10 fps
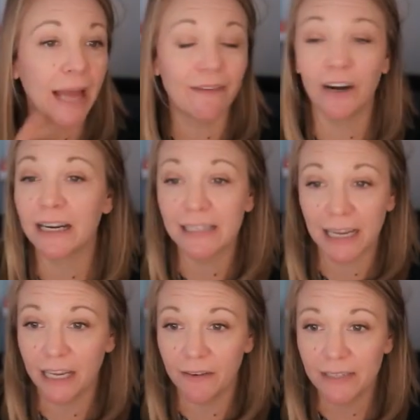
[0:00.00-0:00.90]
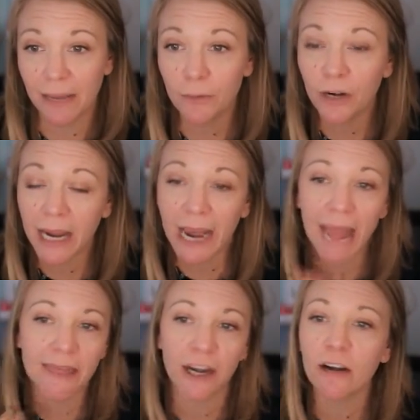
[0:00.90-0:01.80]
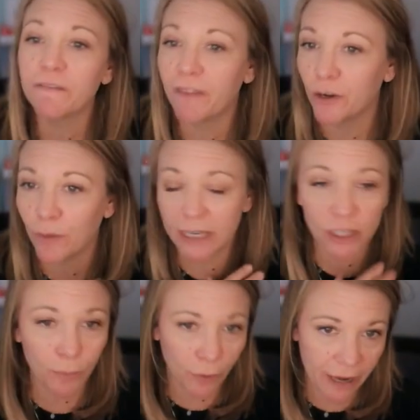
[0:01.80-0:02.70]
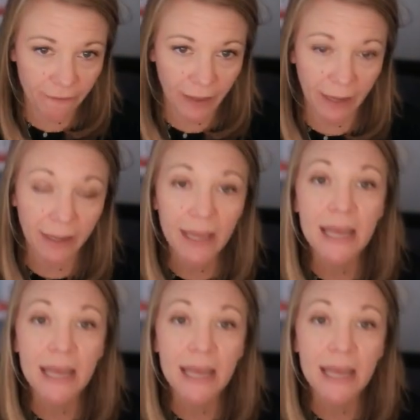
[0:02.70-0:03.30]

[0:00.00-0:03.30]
We have our executive summary and then our fundraiser briefing.